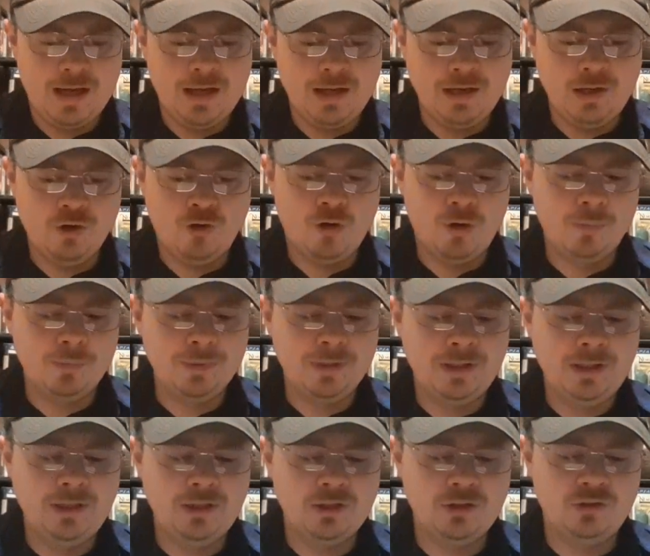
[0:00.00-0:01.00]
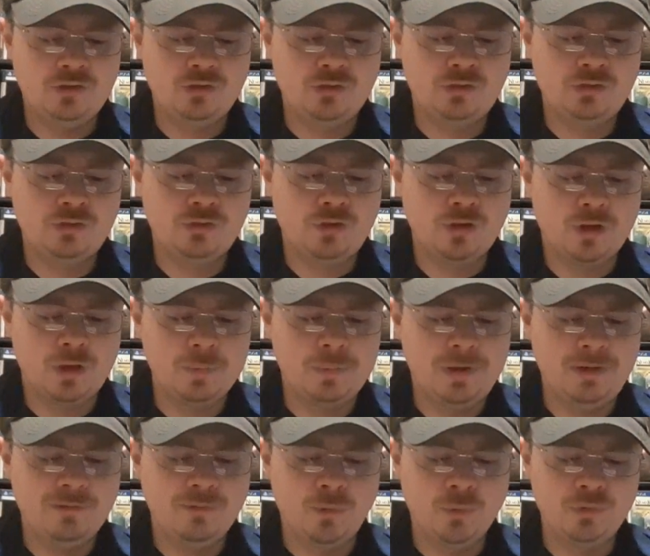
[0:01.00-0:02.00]
Normally, it's going to
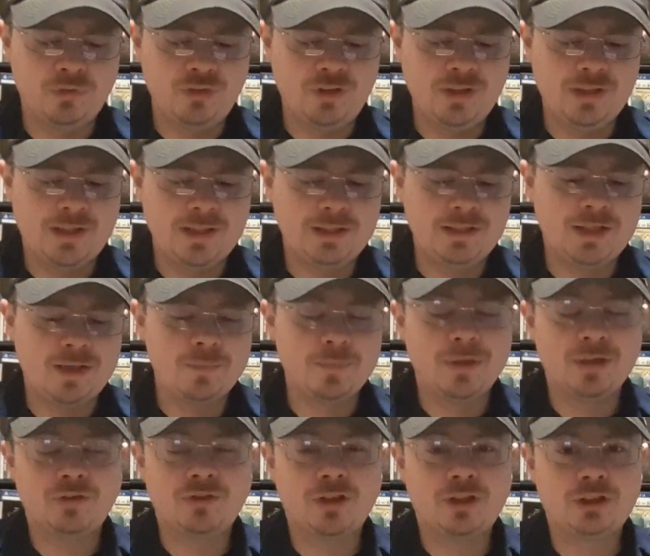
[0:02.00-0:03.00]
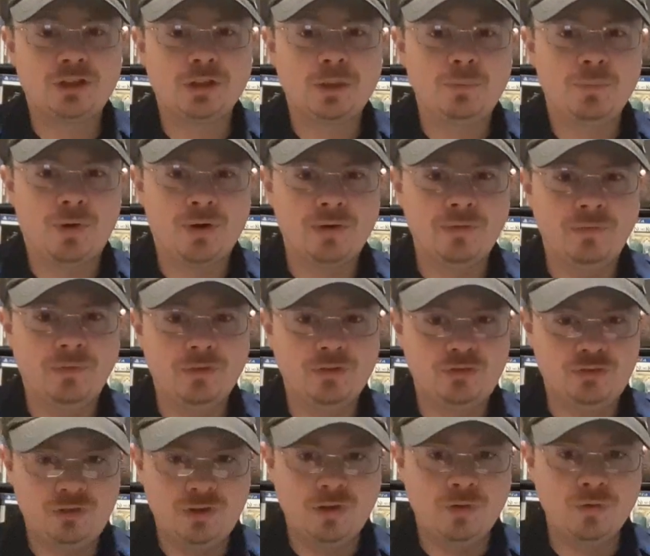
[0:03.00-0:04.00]
be $14.99, but it's actually part of the
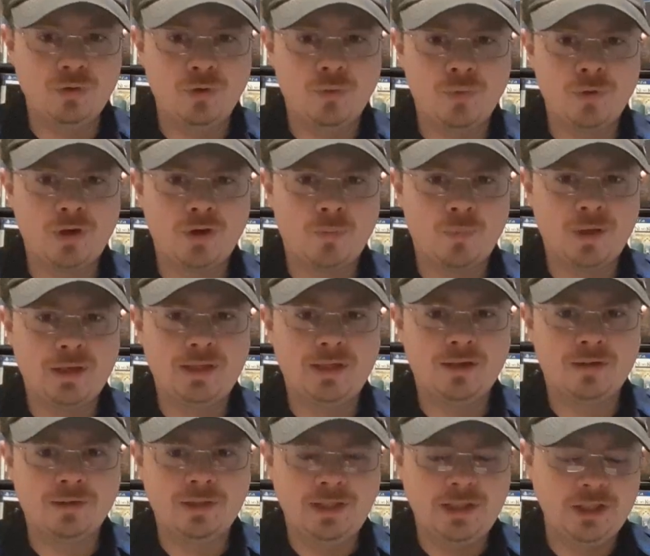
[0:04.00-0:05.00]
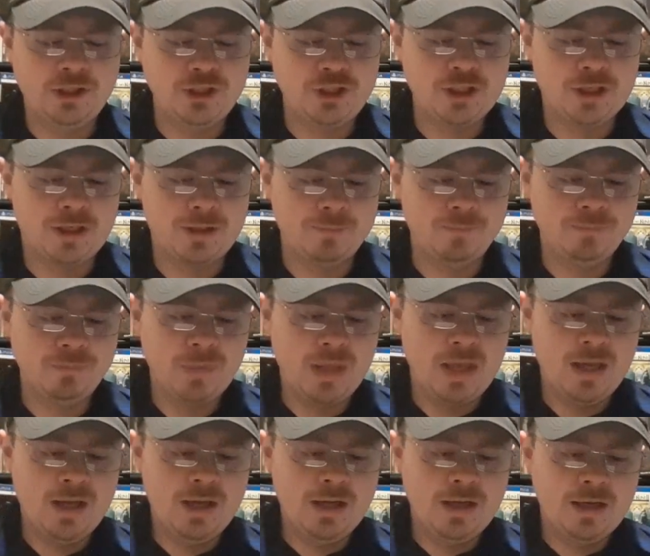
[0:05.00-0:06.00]
sale going on right now on eShop,
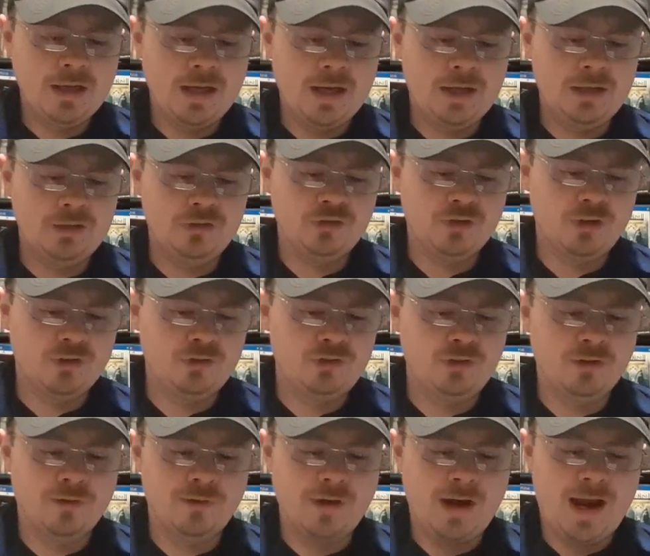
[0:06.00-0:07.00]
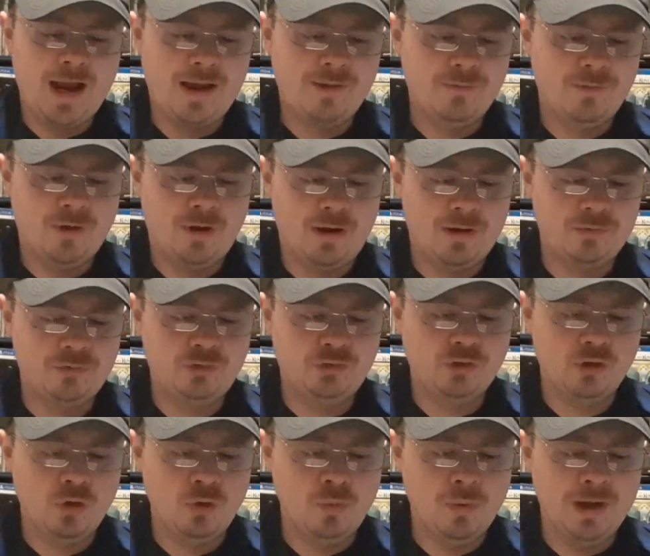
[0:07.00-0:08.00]
and it's on sale half off,
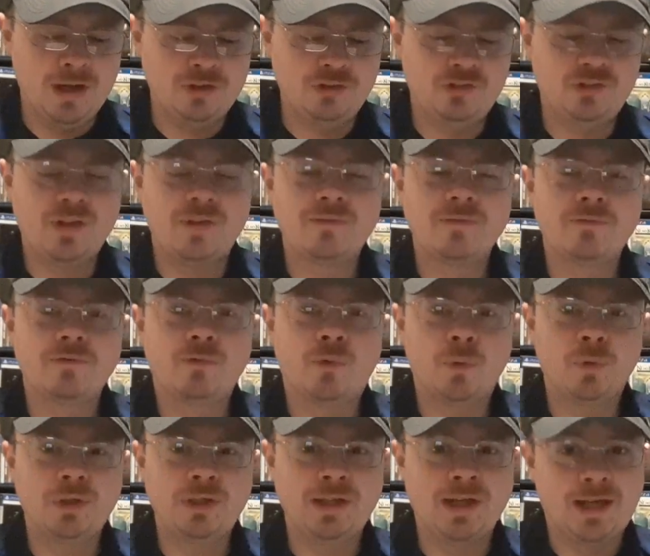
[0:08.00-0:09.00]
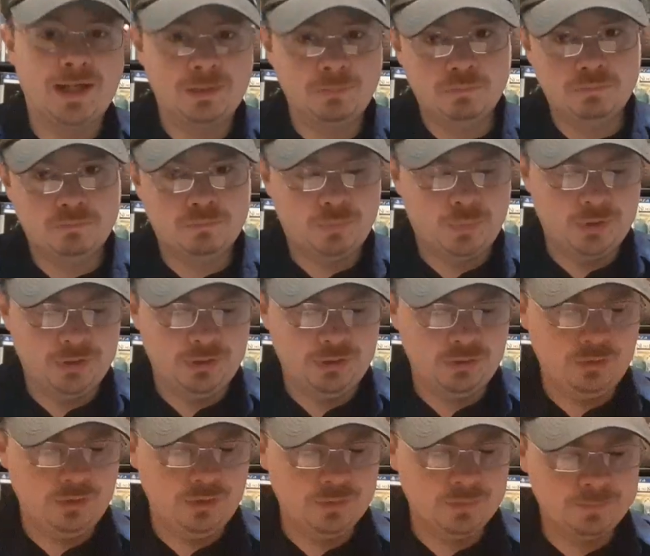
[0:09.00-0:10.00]
so $7.49. Pretty
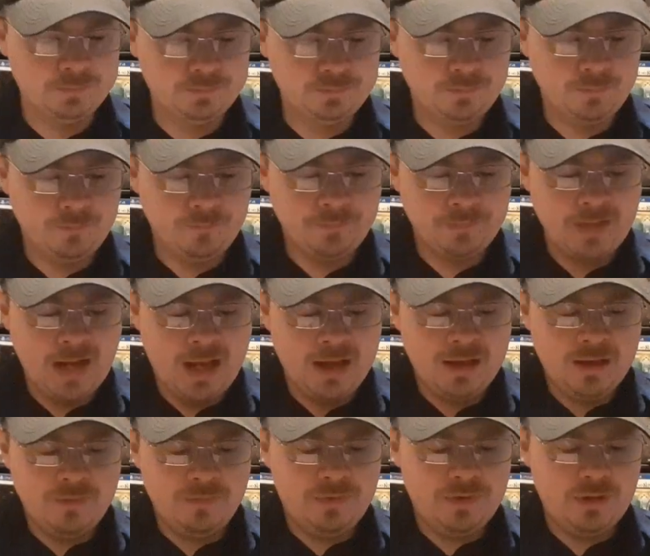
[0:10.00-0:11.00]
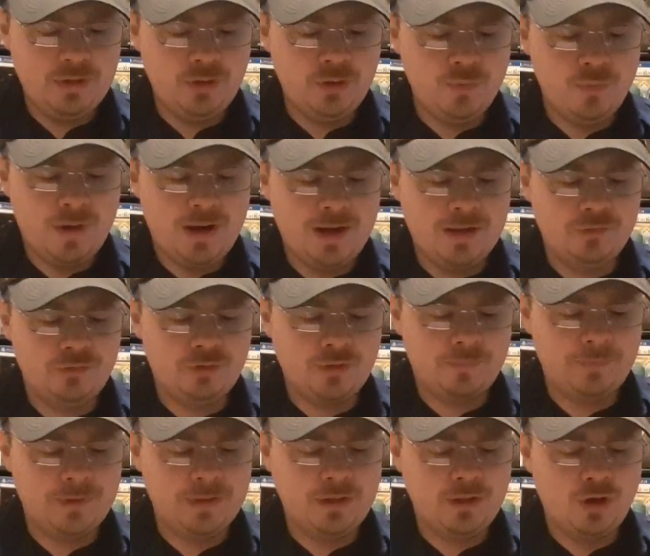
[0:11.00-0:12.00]
good deal. Then you have
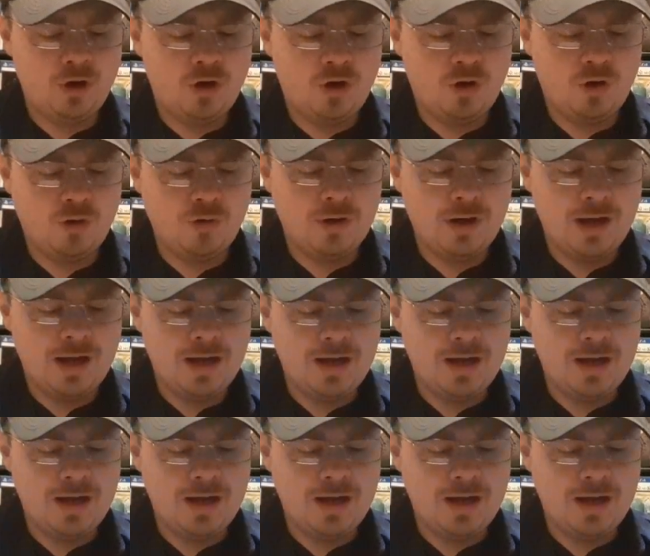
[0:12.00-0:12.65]
something called